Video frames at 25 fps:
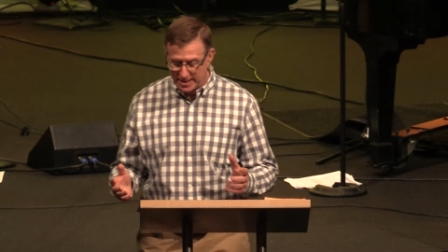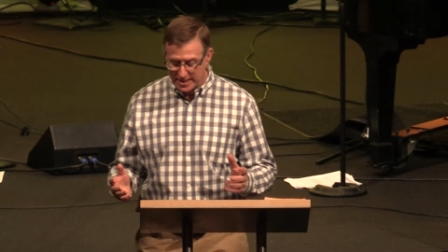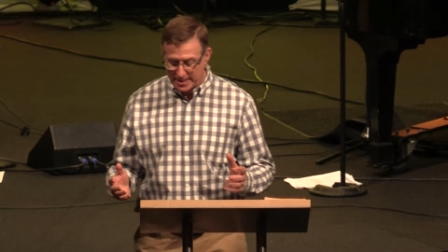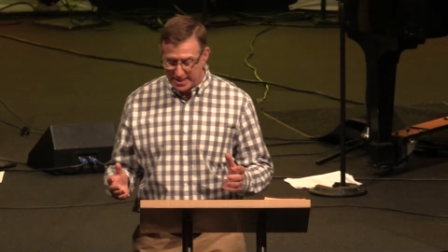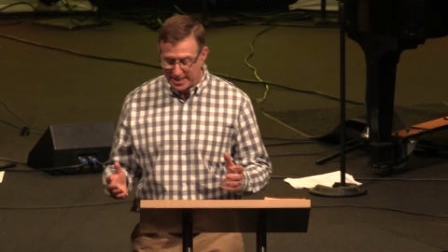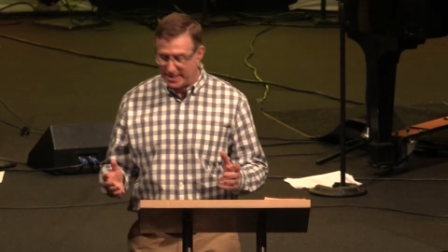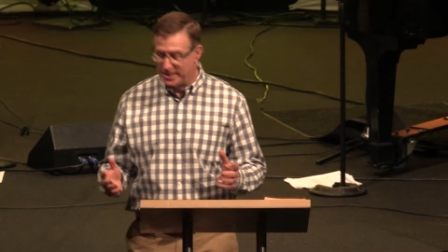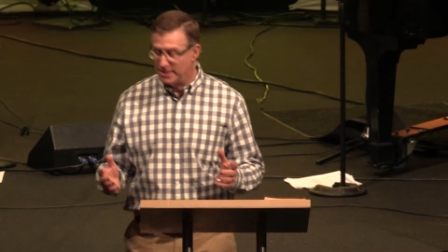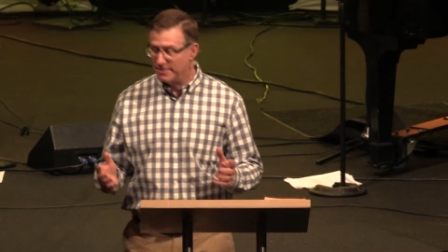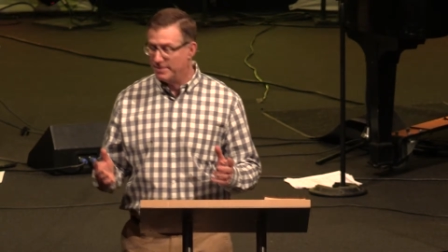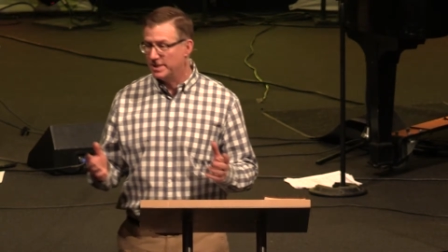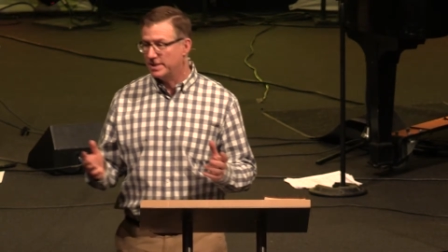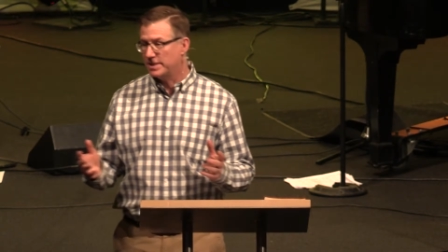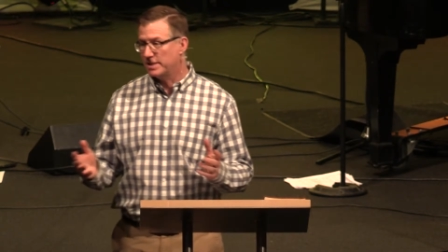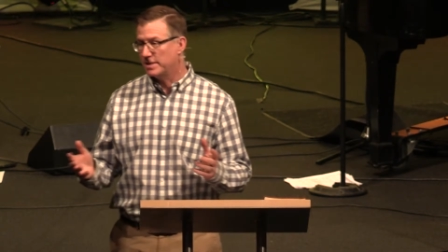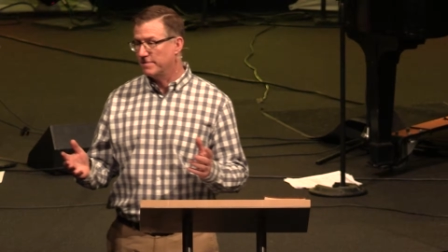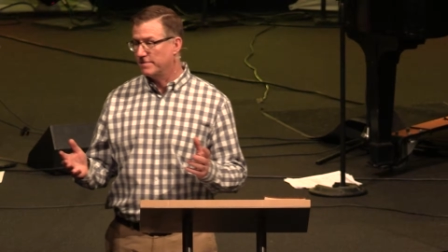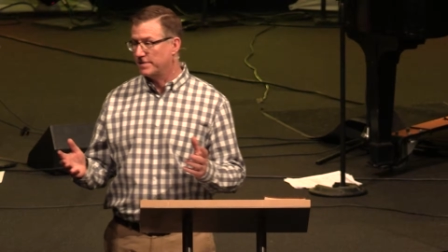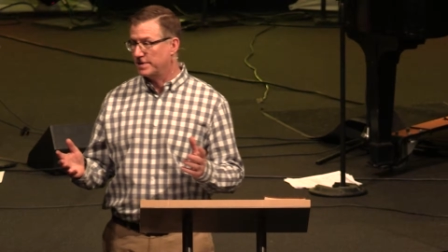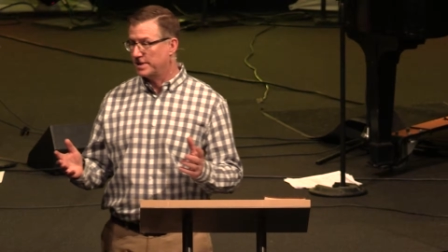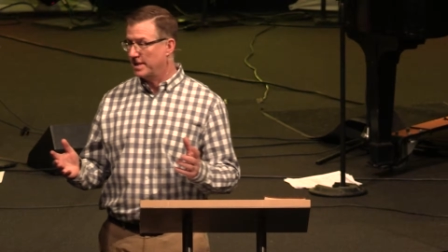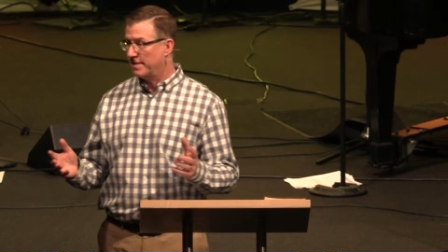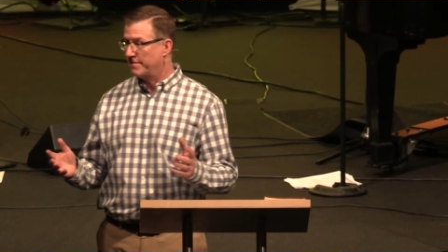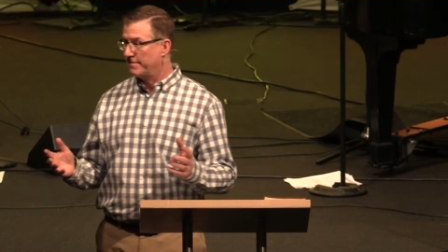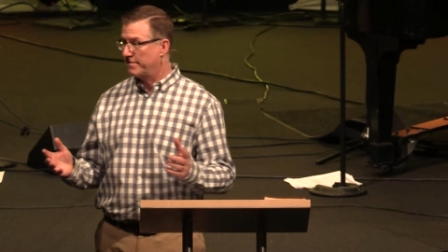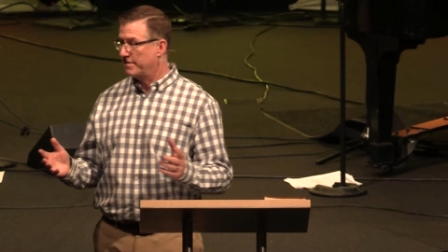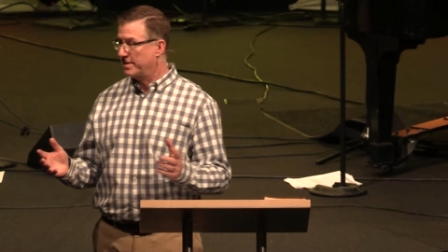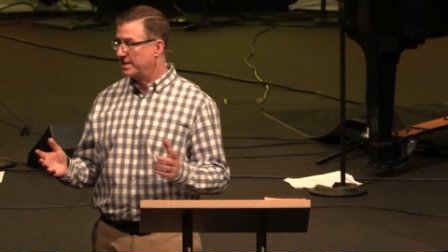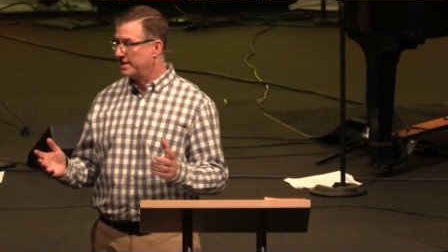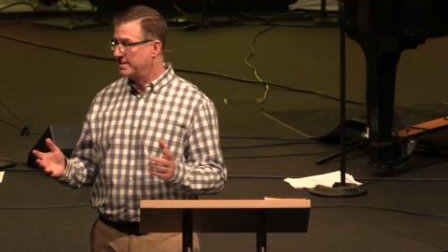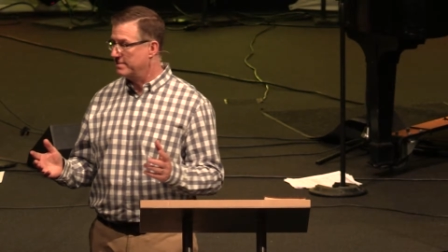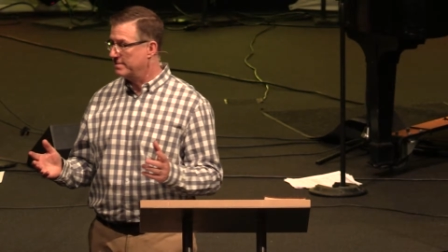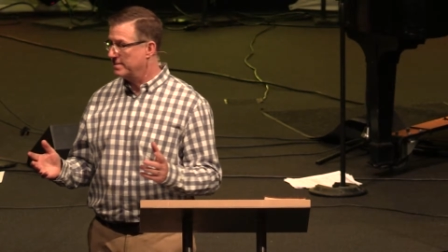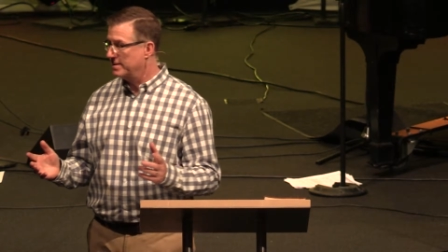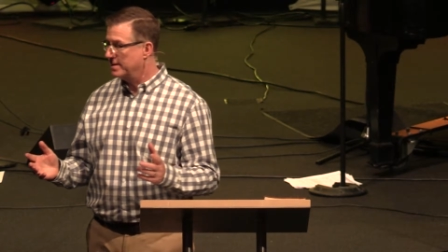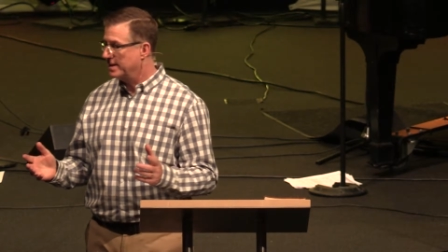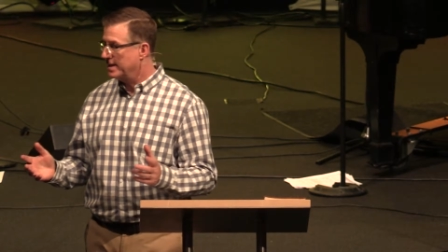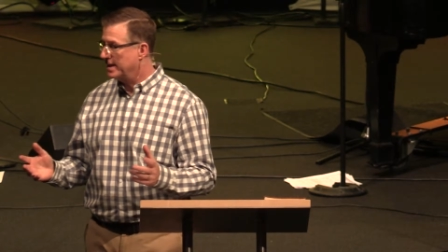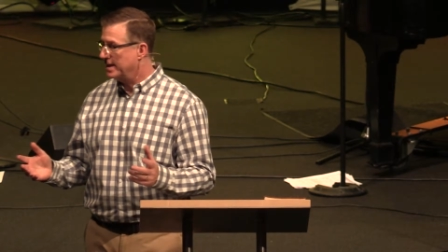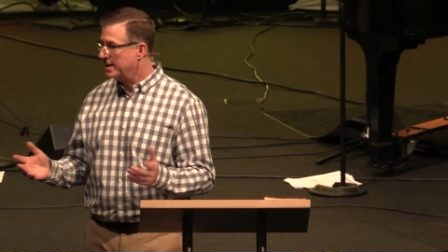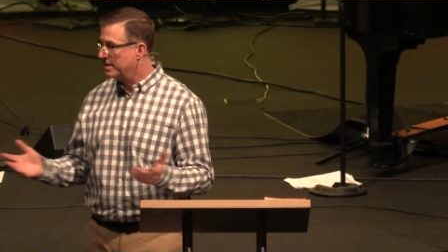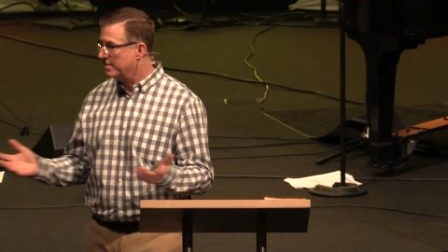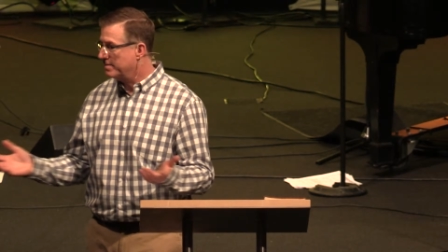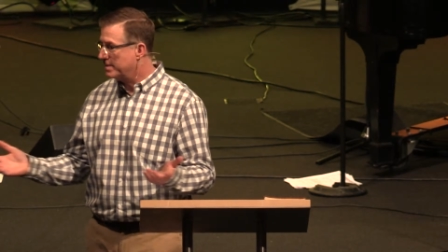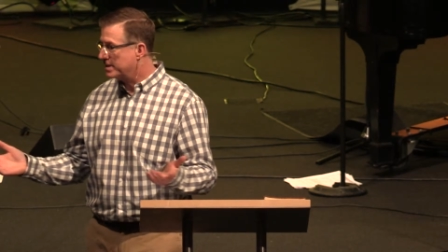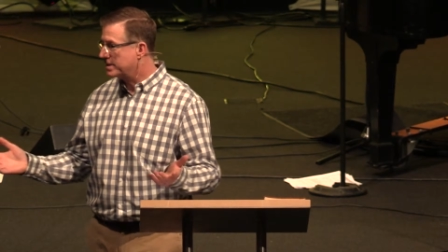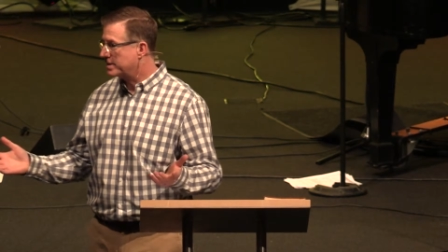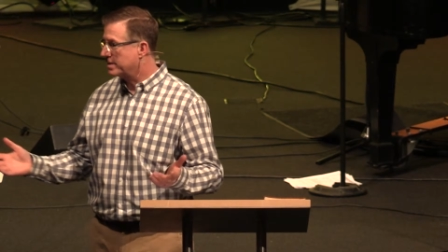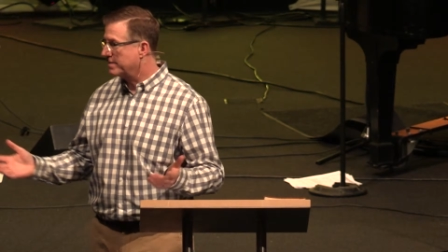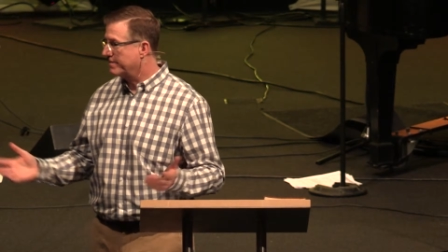in the midst of suffering, in the
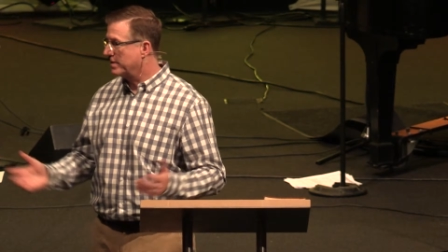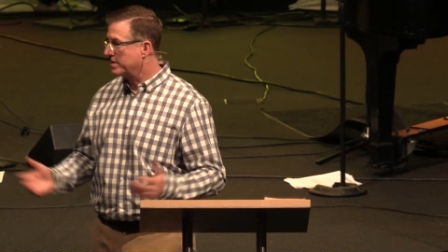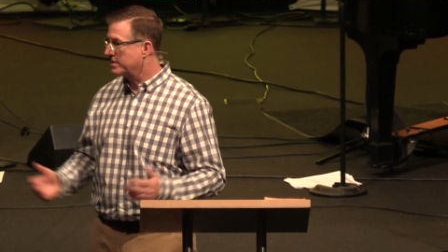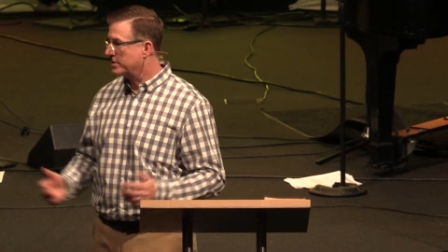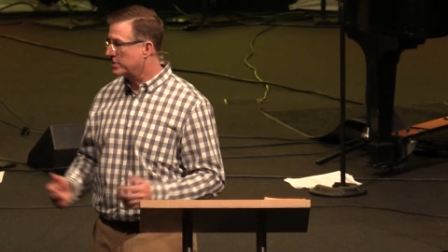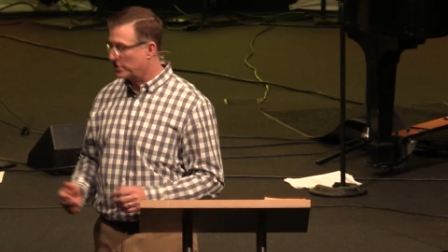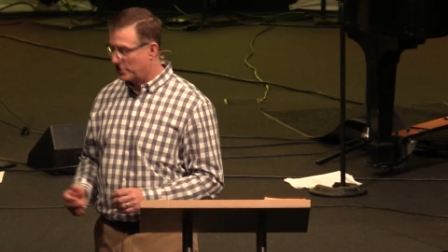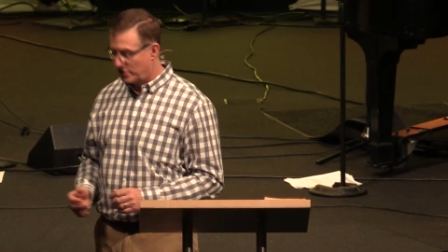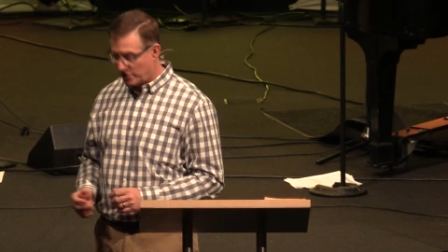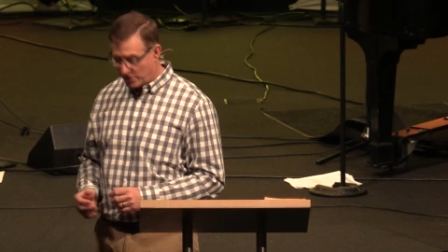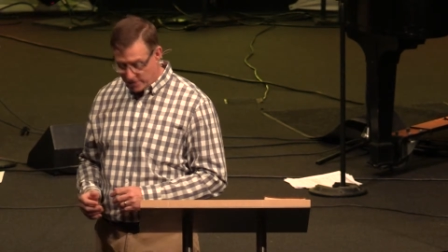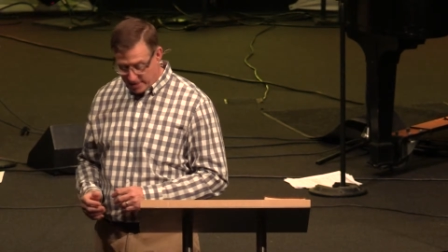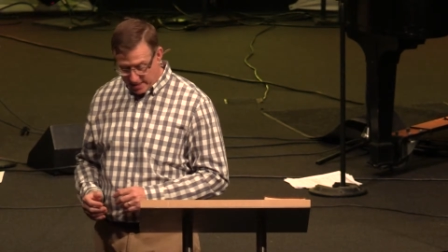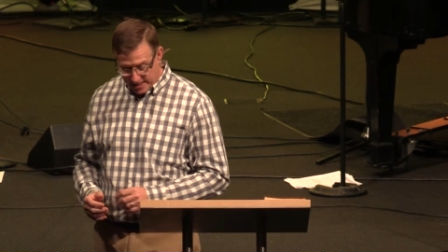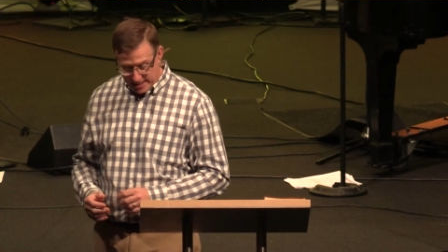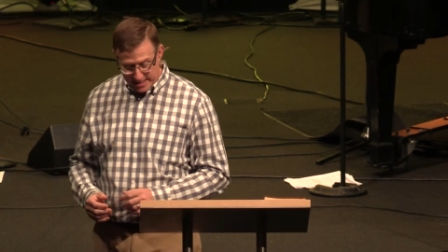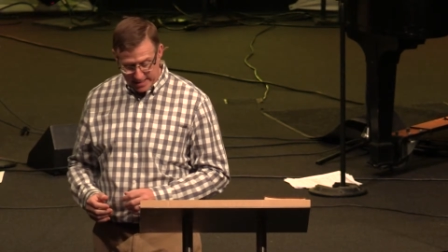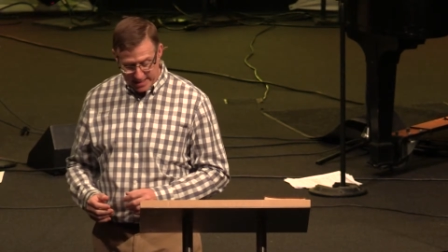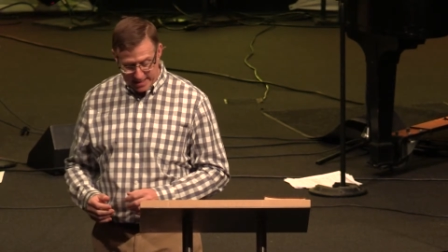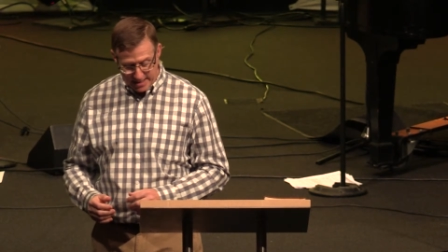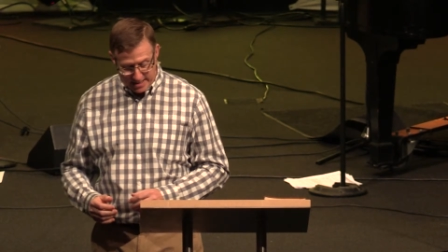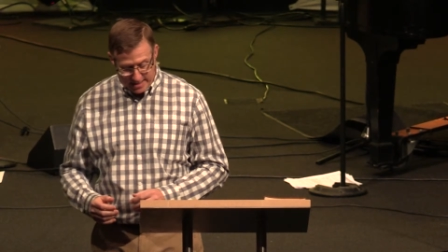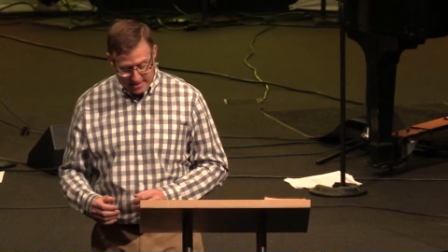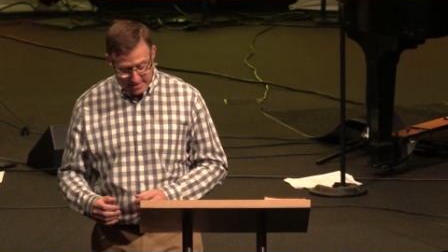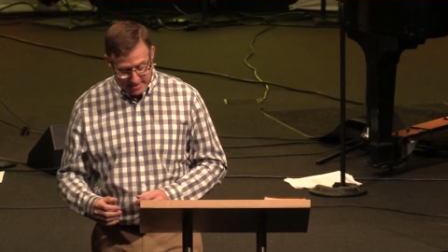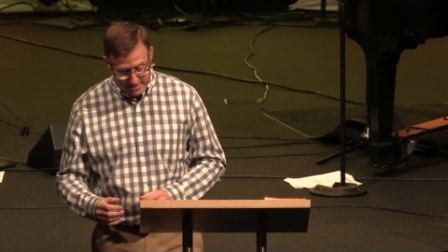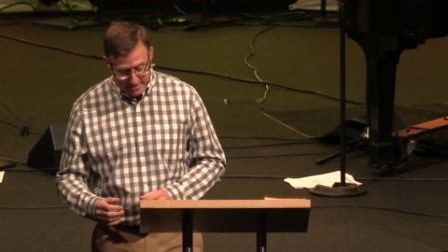midst of uncertainty,